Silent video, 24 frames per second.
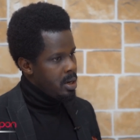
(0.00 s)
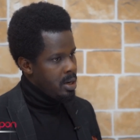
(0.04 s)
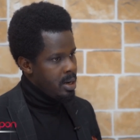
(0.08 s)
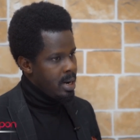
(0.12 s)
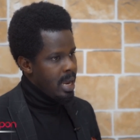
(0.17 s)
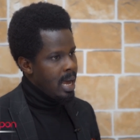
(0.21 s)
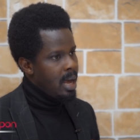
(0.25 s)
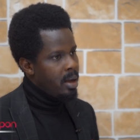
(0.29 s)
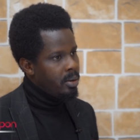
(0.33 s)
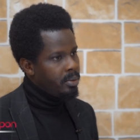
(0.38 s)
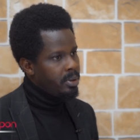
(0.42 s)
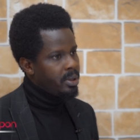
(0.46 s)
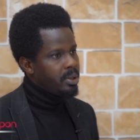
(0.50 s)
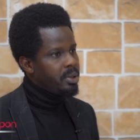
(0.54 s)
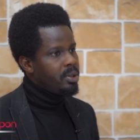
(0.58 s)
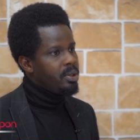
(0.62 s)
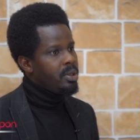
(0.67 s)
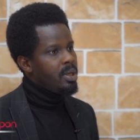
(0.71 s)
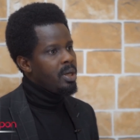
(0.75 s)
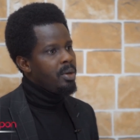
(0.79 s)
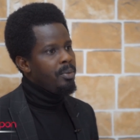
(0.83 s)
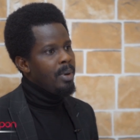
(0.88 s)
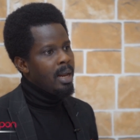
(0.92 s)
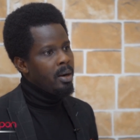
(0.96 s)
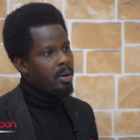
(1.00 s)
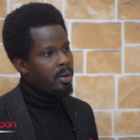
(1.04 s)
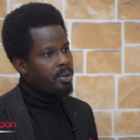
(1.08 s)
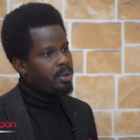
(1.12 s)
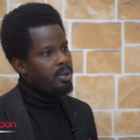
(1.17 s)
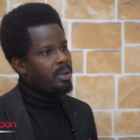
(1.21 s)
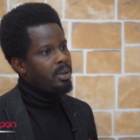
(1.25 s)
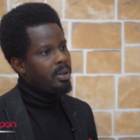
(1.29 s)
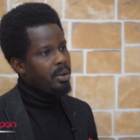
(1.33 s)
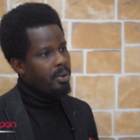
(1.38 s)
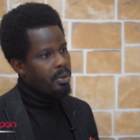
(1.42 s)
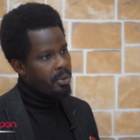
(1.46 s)
Now this year we are
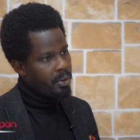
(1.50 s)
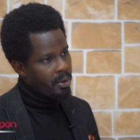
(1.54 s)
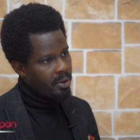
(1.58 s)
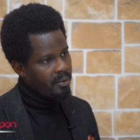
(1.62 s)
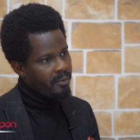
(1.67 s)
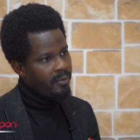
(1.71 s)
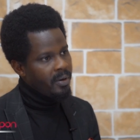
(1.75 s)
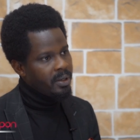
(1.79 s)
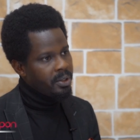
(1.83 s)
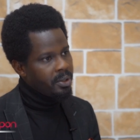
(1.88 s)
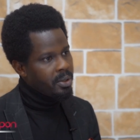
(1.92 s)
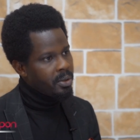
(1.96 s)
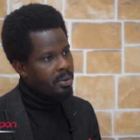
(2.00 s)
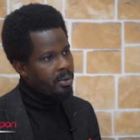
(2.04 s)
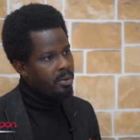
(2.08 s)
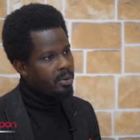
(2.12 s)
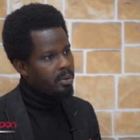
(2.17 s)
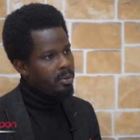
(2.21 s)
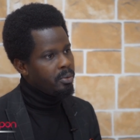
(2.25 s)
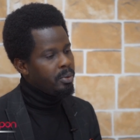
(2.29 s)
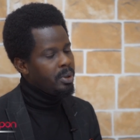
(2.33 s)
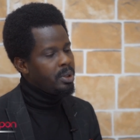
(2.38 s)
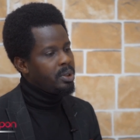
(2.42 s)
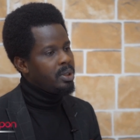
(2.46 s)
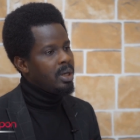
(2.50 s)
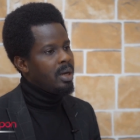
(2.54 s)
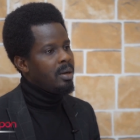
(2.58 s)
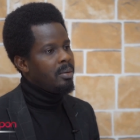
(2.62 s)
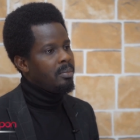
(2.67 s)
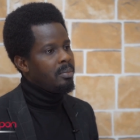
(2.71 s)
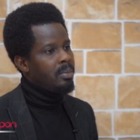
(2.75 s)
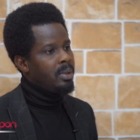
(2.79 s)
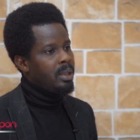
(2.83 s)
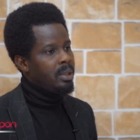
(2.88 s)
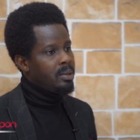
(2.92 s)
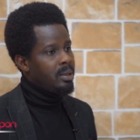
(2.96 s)
launching the third vertical, which
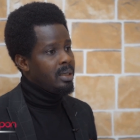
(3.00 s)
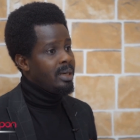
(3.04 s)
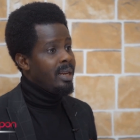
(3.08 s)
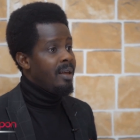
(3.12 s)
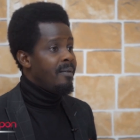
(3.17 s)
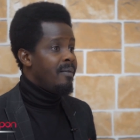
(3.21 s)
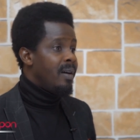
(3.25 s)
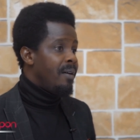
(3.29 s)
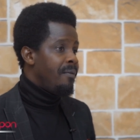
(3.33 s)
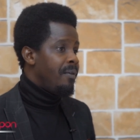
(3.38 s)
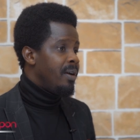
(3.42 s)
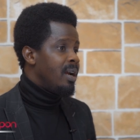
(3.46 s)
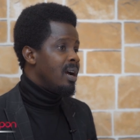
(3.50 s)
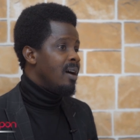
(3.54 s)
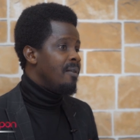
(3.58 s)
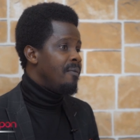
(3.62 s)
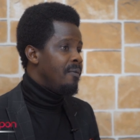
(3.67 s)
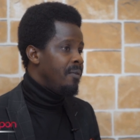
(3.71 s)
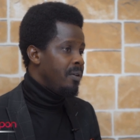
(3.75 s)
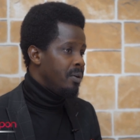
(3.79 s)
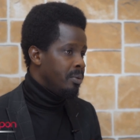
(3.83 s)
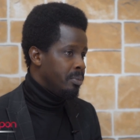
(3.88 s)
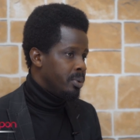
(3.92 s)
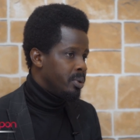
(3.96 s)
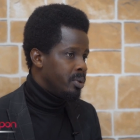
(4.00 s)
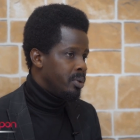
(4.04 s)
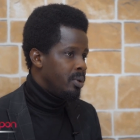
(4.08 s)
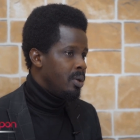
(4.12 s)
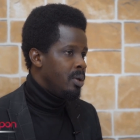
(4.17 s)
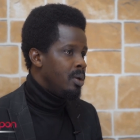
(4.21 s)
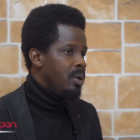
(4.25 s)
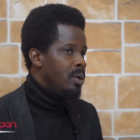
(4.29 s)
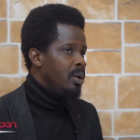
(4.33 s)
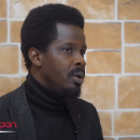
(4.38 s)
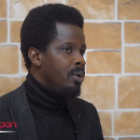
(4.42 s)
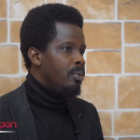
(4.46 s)
is the TheNerve Africa Films,
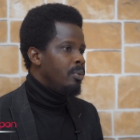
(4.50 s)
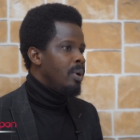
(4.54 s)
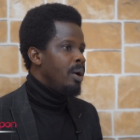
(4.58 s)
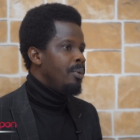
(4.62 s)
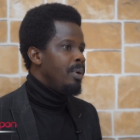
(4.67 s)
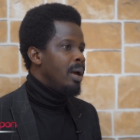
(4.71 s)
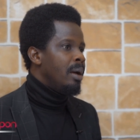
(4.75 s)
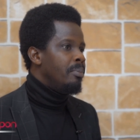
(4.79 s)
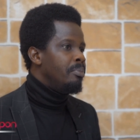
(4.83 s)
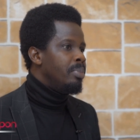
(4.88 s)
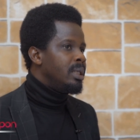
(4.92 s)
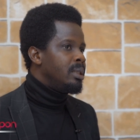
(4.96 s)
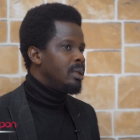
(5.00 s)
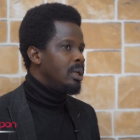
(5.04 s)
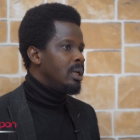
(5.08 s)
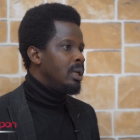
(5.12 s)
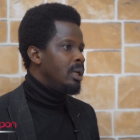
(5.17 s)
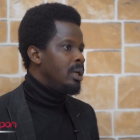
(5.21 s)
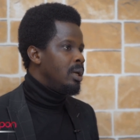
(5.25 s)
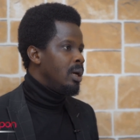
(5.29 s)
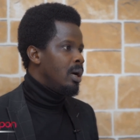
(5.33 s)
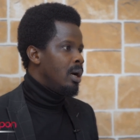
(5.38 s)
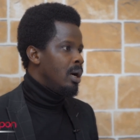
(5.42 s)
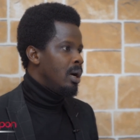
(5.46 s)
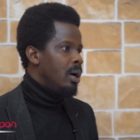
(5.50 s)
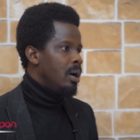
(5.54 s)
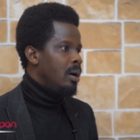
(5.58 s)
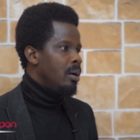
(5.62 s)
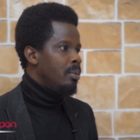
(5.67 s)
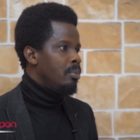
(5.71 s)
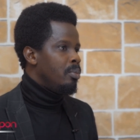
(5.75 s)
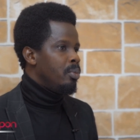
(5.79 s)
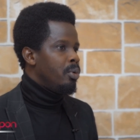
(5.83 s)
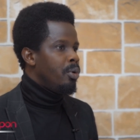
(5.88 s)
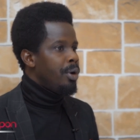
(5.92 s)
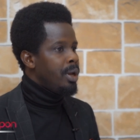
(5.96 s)
where we are basically
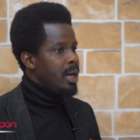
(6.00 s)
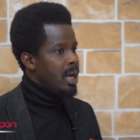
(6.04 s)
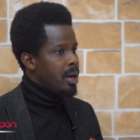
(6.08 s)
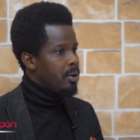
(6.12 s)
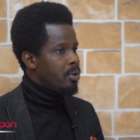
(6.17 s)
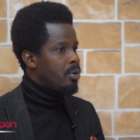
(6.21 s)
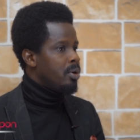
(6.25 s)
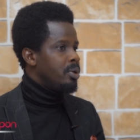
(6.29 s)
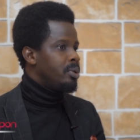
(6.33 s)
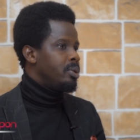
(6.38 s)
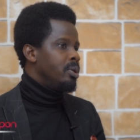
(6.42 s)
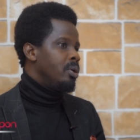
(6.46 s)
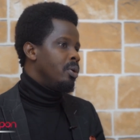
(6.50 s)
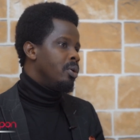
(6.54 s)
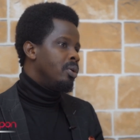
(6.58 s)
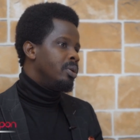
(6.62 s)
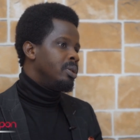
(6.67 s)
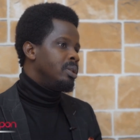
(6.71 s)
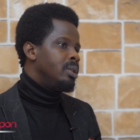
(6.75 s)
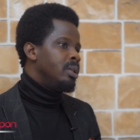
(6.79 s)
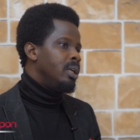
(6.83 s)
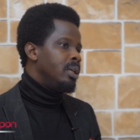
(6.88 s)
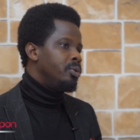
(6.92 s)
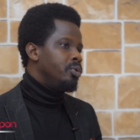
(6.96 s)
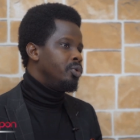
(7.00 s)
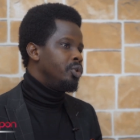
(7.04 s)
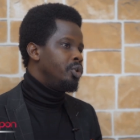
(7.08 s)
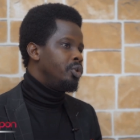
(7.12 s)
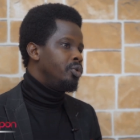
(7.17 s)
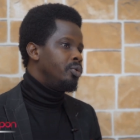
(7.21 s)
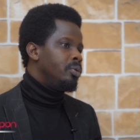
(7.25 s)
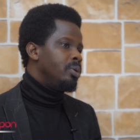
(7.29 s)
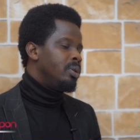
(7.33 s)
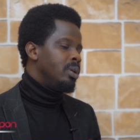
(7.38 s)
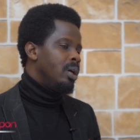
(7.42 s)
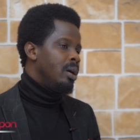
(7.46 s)
going across the continent to
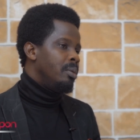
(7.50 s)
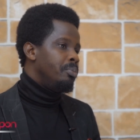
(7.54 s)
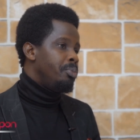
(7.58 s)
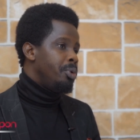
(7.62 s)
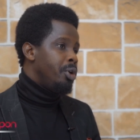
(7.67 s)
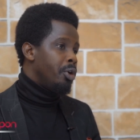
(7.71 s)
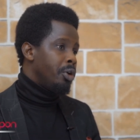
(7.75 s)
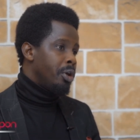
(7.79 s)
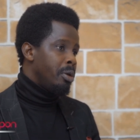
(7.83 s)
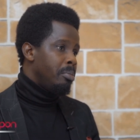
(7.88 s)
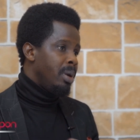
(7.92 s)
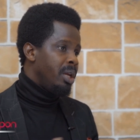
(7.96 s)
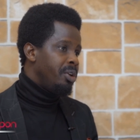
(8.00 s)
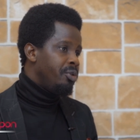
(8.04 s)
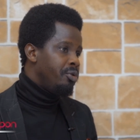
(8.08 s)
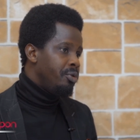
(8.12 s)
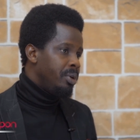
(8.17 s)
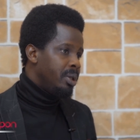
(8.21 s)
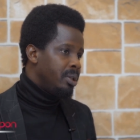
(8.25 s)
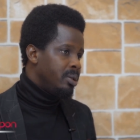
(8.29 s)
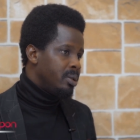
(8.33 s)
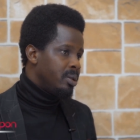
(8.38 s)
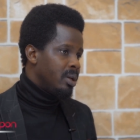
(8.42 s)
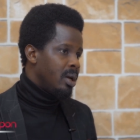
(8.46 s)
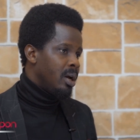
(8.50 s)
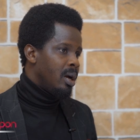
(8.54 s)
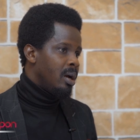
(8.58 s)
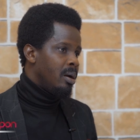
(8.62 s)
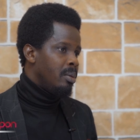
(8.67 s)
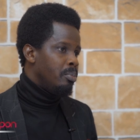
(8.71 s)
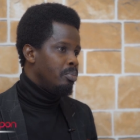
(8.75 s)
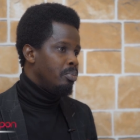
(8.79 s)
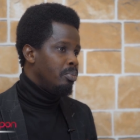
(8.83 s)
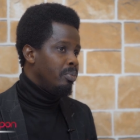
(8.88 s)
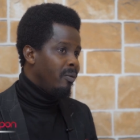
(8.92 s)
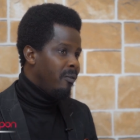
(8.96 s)
shoot documentaries
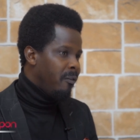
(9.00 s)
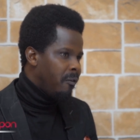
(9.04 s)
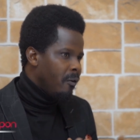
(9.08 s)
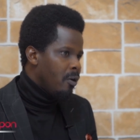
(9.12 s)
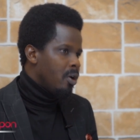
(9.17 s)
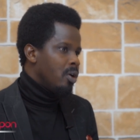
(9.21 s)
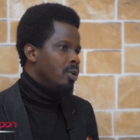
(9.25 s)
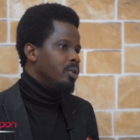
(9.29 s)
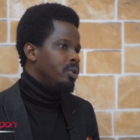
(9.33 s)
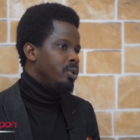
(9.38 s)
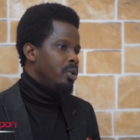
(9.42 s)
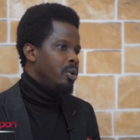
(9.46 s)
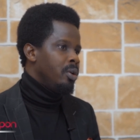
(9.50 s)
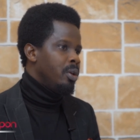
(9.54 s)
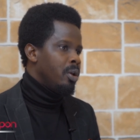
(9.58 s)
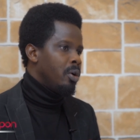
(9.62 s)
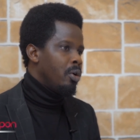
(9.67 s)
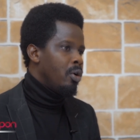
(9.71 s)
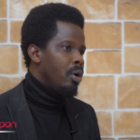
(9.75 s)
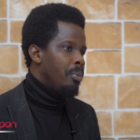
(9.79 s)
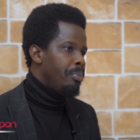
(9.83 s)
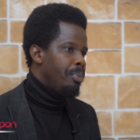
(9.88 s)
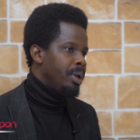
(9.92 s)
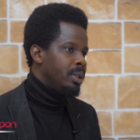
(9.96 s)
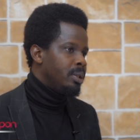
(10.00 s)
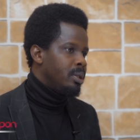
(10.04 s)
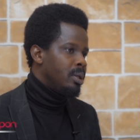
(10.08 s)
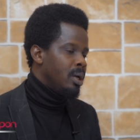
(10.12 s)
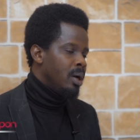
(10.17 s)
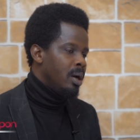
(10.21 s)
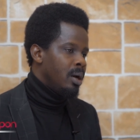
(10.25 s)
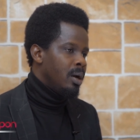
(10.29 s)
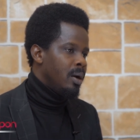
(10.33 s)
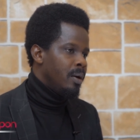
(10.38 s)
focused on the corporate